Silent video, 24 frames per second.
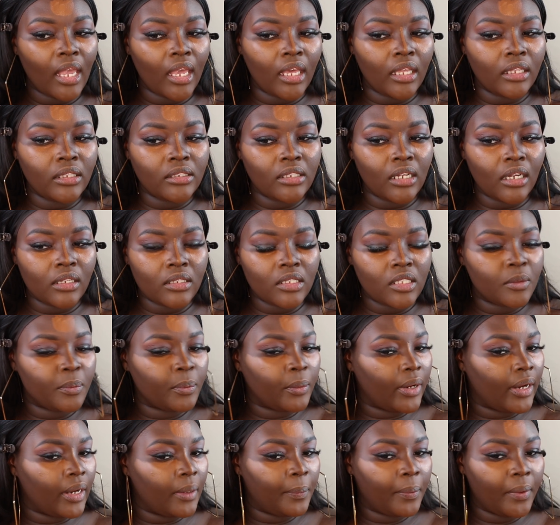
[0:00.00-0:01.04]
It does
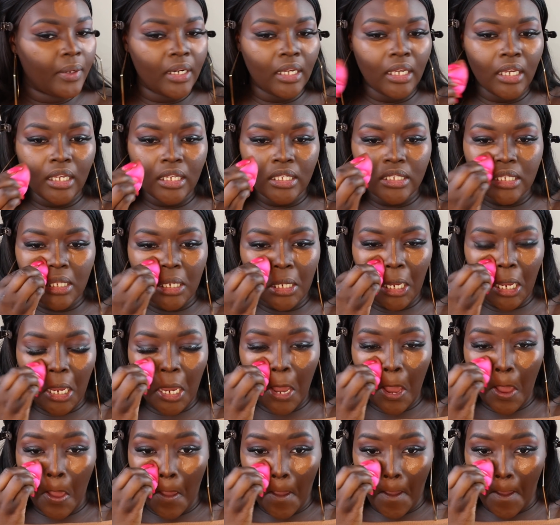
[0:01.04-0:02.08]
spread pretty easily.